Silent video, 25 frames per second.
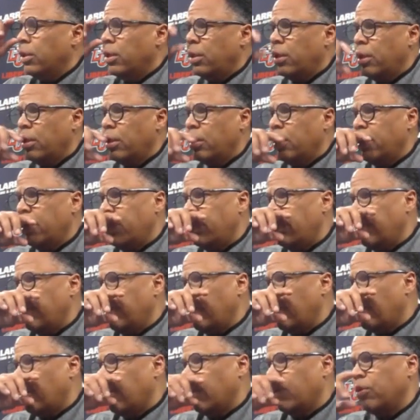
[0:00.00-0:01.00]
and
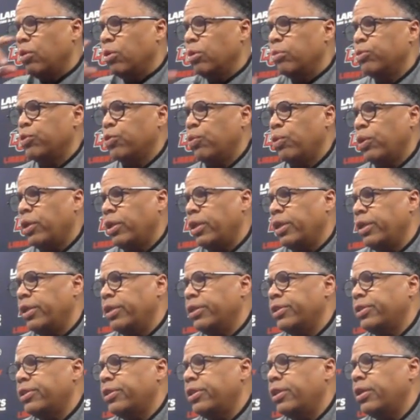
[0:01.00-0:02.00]
our group's
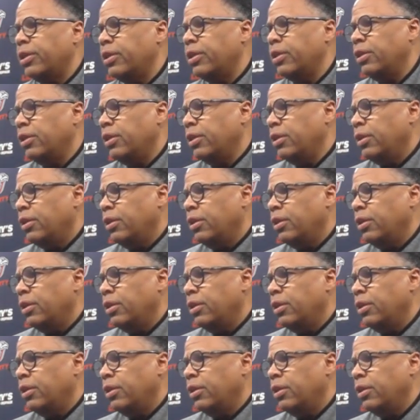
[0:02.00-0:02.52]
willingness to